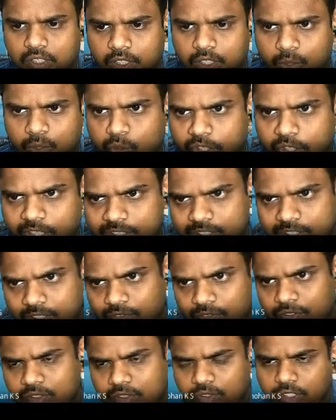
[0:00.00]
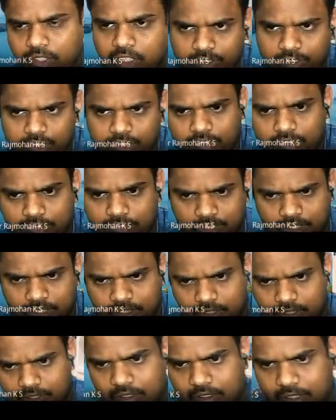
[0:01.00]
EOS refers to equation of
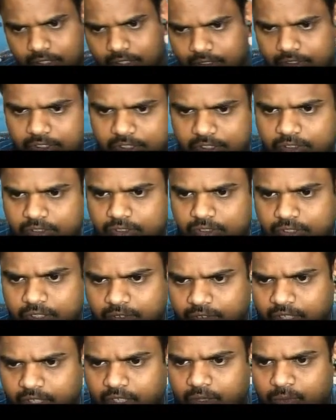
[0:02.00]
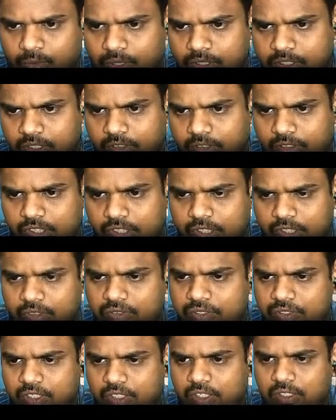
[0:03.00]
state. Just using Vander Waals equation
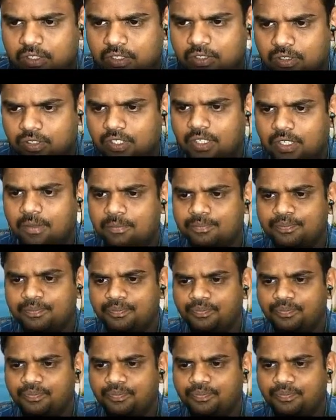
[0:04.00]
of state. Okay.